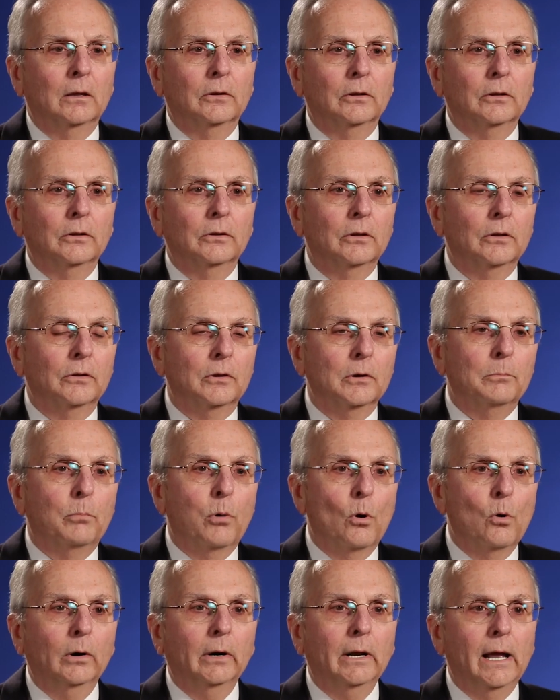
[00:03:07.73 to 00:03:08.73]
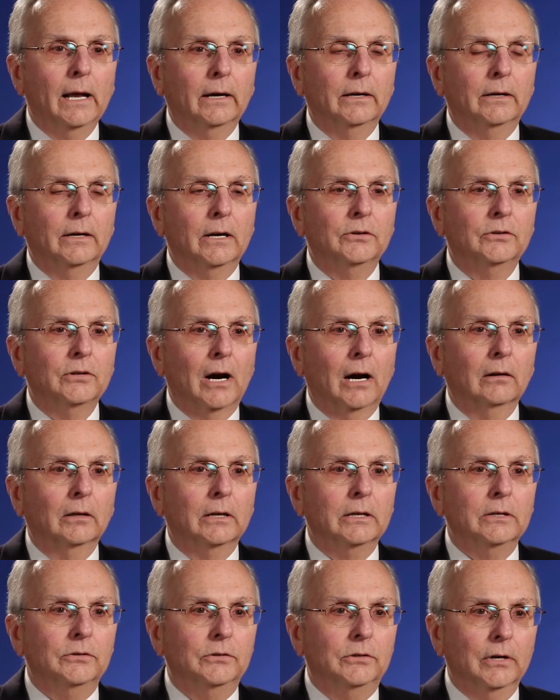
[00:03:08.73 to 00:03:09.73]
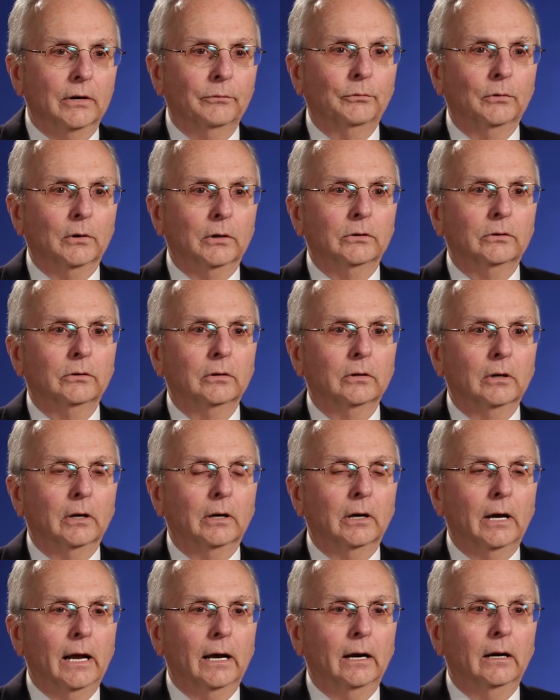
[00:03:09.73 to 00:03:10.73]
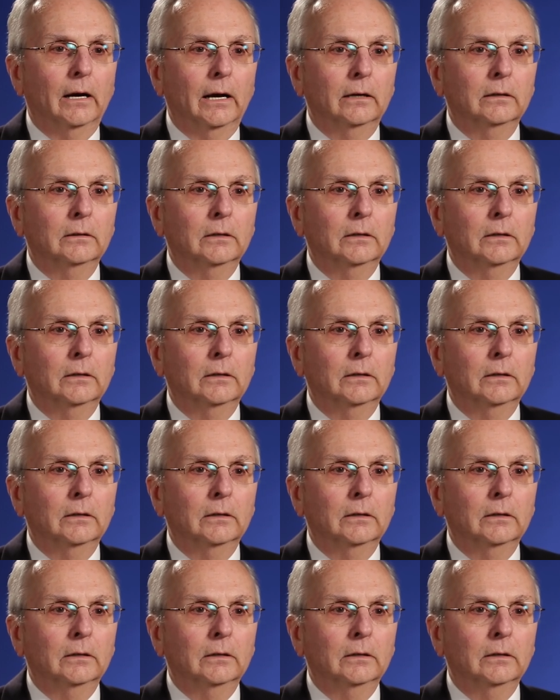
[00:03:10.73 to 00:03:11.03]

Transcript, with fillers: The, the board had an entirely different uh, uh,